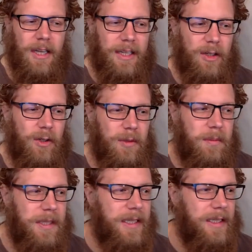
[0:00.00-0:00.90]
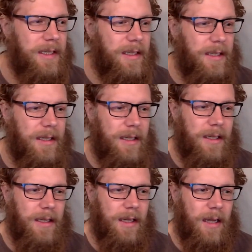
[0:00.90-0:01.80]
It could be
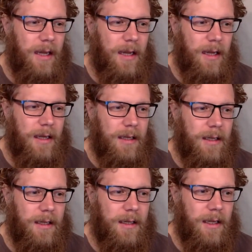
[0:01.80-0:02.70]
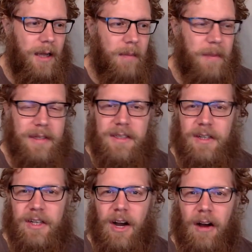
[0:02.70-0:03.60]
a
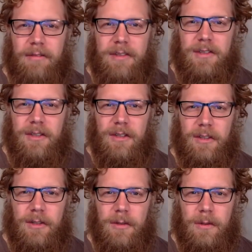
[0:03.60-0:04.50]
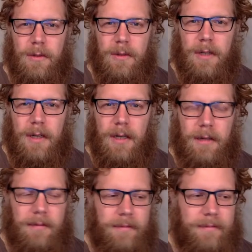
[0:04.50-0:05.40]
military officer who
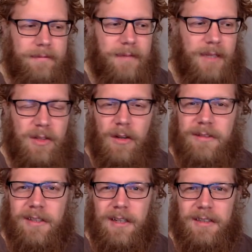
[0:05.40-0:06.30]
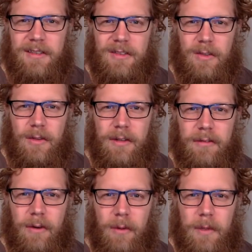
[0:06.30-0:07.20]
assaulted us, and so
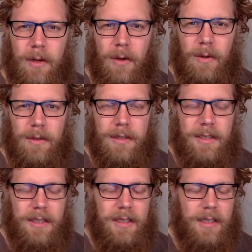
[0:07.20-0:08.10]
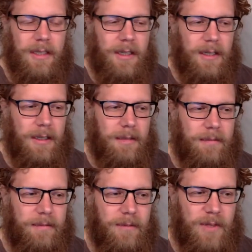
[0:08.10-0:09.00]
therefore we hold
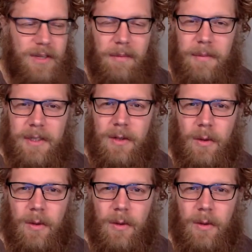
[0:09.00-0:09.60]
resentment